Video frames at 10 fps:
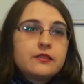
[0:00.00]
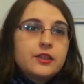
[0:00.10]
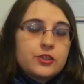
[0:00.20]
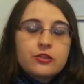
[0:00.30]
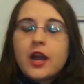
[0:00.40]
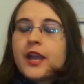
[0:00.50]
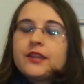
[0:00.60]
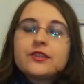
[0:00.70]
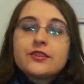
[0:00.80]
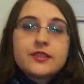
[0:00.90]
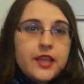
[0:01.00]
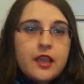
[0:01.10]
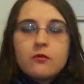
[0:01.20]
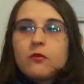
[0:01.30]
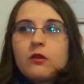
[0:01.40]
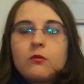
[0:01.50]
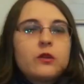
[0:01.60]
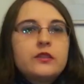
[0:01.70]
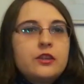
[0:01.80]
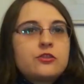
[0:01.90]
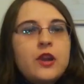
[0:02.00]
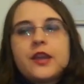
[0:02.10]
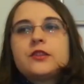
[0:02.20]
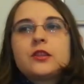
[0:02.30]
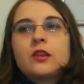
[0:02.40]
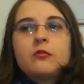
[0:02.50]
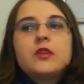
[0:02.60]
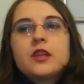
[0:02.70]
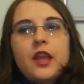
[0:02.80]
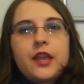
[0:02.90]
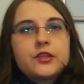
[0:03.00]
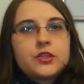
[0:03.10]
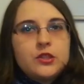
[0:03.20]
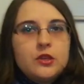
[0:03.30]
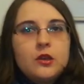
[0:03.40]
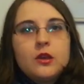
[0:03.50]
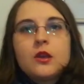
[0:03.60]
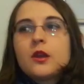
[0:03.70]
they're trying to say, what they're trying to communicate to you.